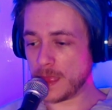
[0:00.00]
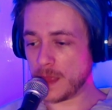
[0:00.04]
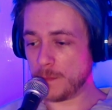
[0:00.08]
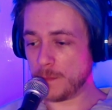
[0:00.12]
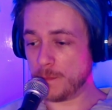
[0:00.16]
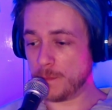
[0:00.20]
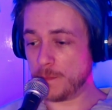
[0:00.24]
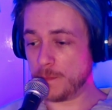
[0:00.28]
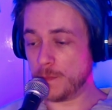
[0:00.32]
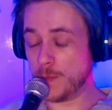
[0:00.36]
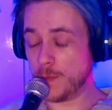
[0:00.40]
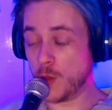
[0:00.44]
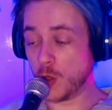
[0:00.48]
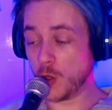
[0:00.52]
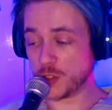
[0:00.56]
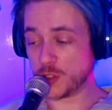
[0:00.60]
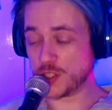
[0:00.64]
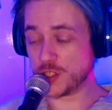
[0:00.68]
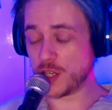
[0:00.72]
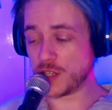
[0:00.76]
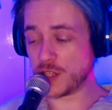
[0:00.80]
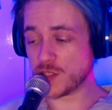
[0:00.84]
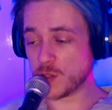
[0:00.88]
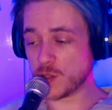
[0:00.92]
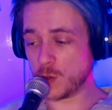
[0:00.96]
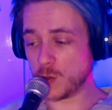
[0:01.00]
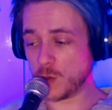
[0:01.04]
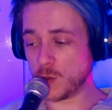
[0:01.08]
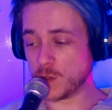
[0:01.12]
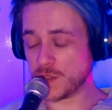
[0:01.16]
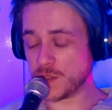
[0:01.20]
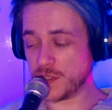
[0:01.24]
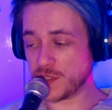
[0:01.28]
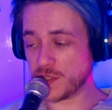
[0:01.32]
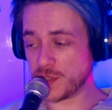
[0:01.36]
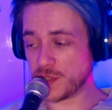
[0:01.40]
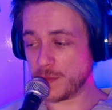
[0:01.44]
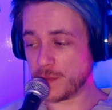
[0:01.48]
not just
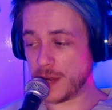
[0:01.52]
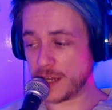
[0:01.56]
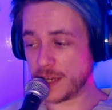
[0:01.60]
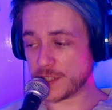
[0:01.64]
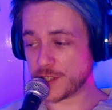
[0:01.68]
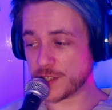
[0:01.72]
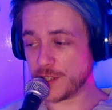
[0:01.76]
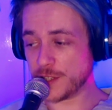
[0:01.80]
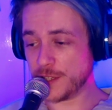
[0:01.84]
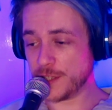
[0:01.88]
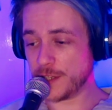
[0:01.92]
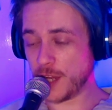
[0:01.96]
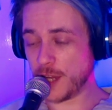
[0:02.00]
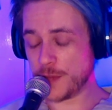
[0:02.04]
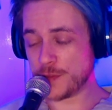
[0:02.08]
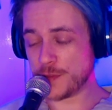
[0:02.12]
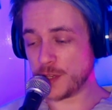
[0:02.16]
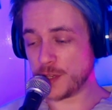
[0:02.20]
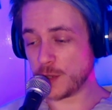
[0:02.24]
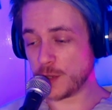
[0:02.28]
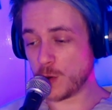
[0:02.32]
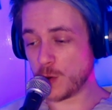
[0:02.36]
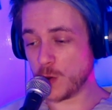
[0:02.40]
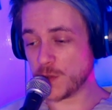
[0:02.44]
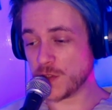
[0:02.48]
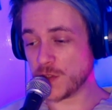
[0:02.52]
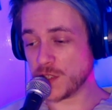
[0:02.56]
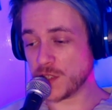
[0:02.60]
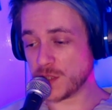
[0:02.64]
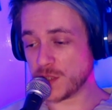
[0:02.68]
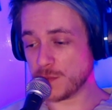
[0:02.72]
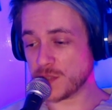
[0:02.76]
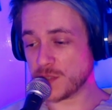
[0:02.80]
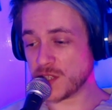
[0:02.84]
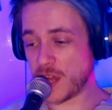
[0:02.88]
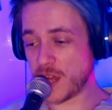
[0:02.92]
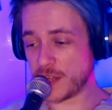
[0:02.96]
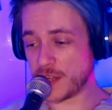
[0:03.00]
autism, actually. I think autism
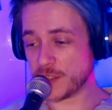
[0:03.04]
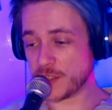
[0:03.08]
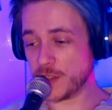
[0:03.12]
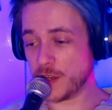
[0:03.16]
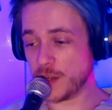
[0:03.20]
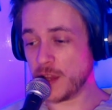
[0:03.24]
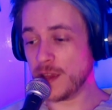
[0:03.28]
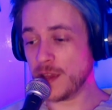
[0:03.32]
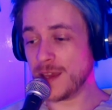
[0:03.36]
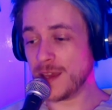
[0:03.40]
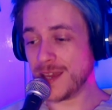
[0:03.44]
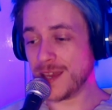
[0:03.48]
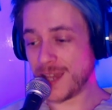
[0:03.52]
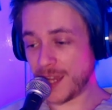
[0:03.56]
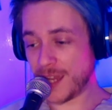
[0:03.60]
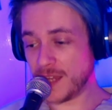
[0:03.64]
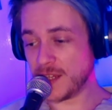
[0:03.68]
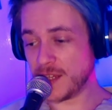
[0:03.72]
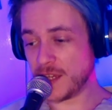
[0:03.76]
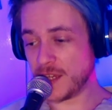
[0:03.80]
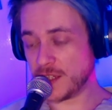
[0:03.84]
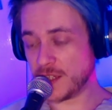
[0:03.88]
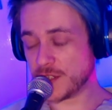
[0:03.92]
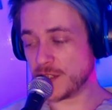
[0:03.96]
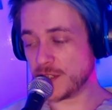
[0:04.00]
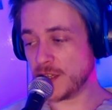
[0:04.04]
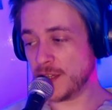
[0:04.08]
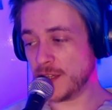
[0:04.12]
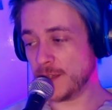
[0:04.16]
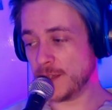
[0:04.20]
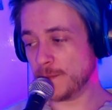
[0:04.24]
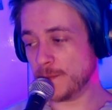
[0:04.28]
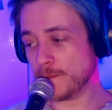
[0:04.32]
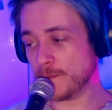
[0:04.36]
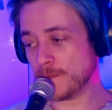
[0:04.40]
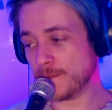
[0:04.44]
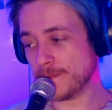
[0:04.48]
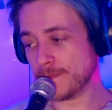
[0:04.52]
second. ADHD.
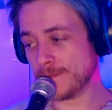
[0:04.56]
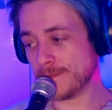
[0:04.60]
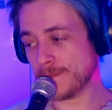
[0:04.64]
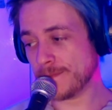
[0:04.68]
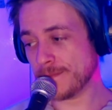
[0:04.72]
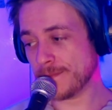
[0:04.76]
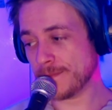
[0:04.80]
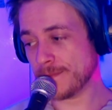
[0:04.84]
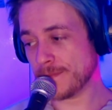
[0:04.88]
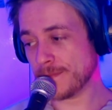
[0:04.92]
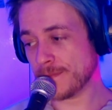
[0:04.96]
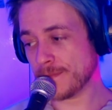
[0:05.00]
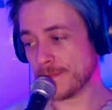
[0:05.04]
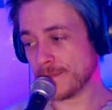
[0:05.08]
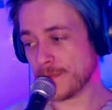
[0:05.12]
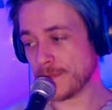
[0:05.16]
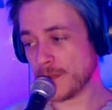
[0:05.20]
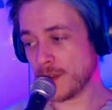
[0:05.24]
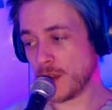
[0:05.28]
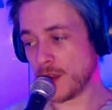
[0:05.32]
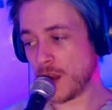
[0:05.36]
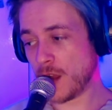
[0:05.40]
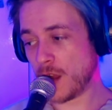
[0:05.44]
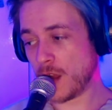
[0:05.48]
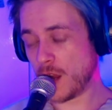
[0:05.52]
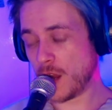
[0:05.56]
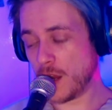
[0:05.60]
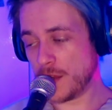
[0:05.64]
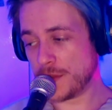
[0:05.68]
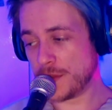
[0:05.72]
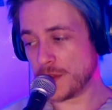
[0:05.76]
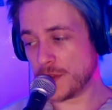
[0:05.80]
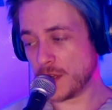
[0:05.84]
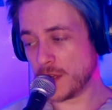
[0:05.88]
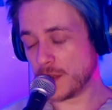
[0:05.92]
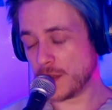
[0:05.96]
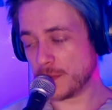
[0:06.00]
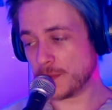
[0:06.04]
I
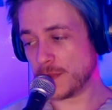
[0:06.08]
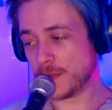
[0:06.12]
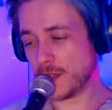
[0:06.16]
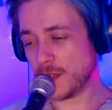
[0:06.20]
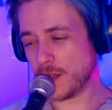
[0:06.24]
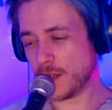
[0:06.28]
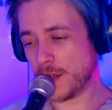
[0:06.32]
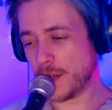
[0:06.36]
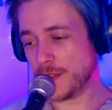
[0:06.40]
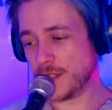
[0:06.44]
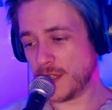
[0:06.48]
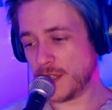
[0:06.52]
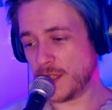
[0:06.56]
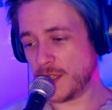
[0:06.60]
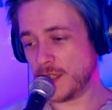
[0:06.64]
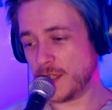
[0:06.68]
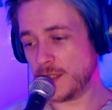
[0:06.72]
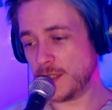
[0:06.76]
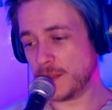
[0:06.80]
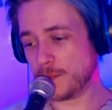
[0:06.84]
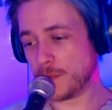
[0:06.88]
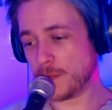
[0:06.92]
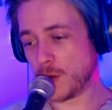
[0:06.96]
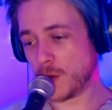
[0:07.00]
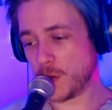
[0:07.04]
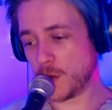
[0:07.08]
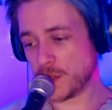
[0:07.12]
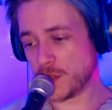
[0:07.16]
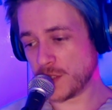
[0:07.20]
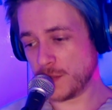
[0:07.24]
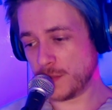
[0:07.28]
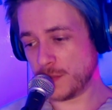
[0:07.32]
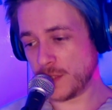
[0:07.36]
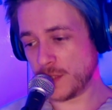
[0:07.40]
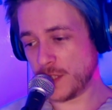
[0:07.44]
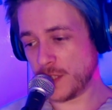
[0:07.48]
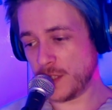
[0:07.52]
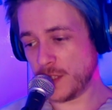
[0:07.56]
think DID
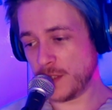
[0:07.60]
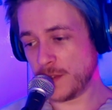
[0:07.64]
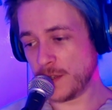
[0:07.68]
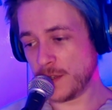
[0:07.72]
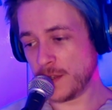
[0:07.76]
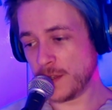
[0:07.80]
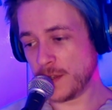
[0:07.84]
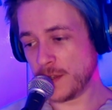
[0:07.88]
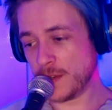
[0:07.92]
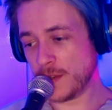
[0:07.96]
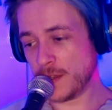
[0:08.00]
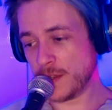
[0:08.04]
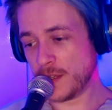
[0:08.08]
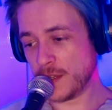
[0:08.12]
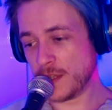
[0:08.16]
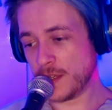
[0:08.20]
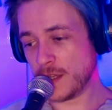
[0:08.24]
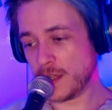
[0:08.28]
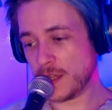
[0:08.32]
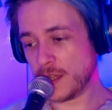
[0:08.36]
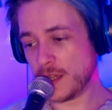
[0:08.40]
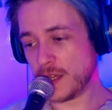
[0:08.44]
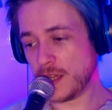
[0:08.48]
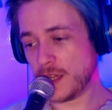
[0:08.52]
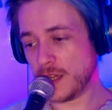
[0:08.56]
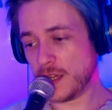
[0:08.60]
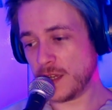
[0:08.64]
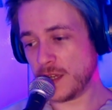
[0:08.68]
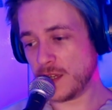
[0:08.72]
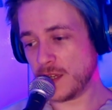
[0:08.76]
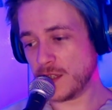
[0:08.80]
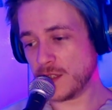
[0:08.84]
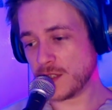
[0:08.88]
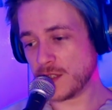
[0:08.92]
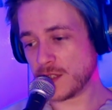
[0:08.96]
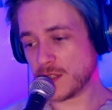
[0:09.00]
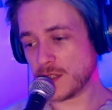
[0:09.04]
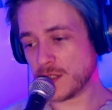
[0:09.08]
possibly
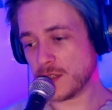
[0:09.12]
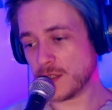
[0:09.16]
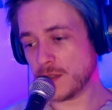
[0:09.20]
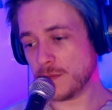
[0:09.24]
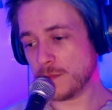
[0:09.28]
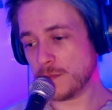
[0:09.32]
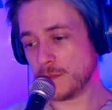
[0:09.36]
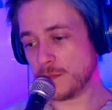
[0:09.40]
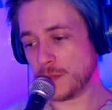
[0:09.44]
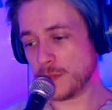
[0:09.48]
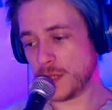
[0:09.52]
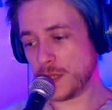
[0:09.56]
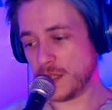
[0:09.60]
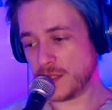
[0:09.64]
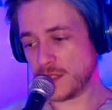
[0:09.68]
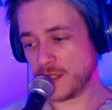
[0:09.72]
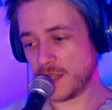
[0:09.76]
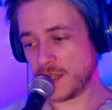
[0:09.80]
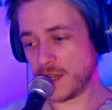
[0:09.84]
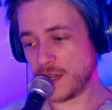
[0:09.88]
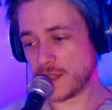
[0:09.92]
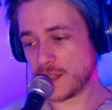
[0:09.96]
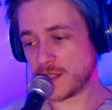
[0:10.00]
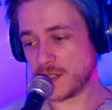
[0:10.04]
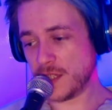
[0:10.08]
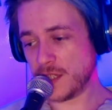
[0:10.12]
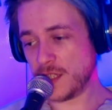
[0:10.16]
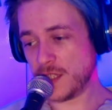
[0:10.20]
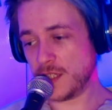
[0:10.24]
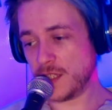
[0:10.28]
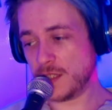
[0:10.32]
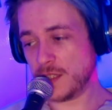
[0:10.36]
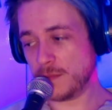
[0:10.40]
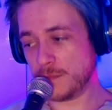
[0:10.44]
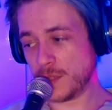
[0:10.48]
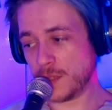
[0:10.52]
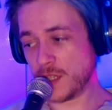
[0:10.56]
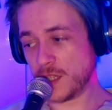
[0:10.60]
is PTSD
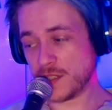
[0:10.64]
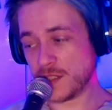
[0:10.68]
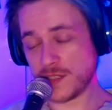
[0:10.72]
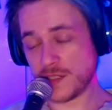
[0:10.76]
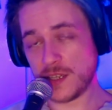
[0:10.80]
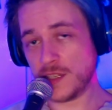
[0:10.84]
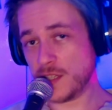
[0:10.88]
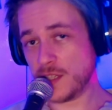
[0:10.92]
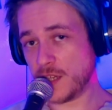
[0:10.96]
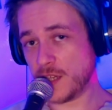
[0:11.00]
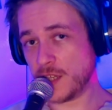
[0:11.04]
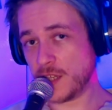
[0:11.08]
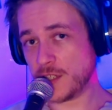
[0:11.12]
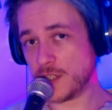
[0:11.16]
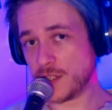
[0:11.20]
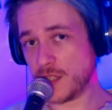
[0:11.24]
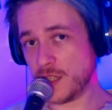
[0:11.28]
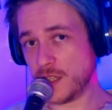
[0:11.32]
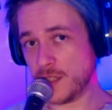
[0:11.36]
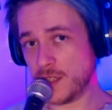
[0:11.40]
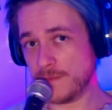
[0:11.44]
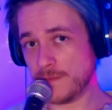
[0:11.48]
plus ADHD.